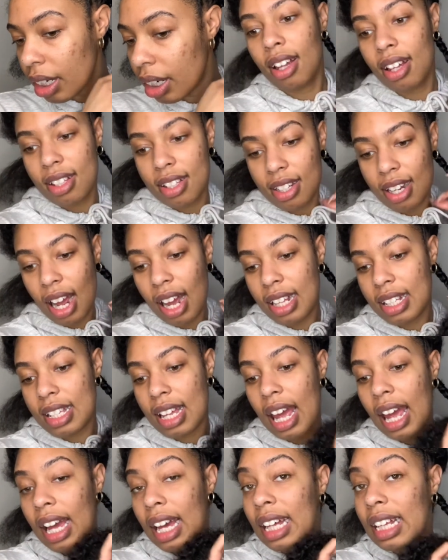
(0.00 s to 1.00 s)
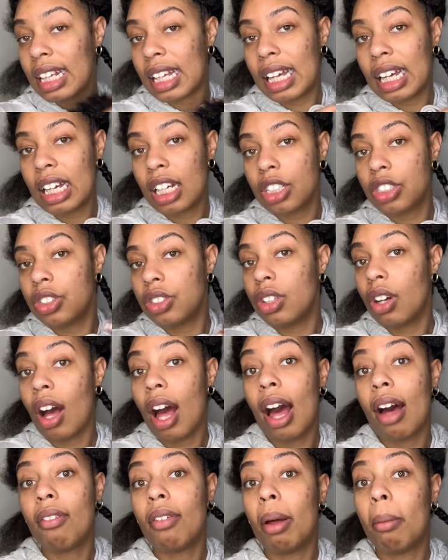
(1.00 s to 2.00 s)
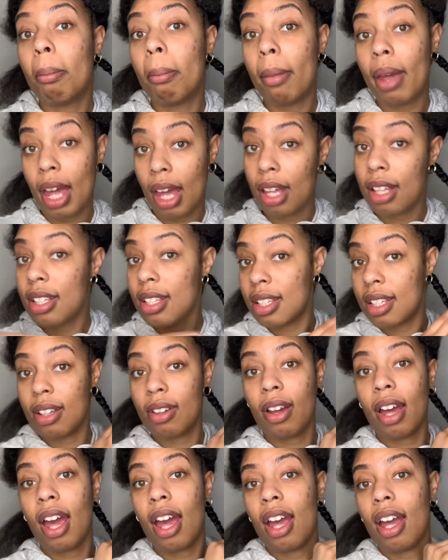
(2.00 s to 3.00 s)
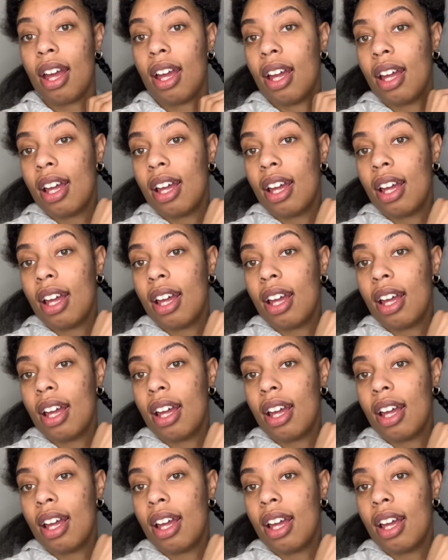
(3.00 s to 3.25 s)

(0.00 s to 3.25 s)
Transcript: it's not tangling because you're gonna have a mess, okay?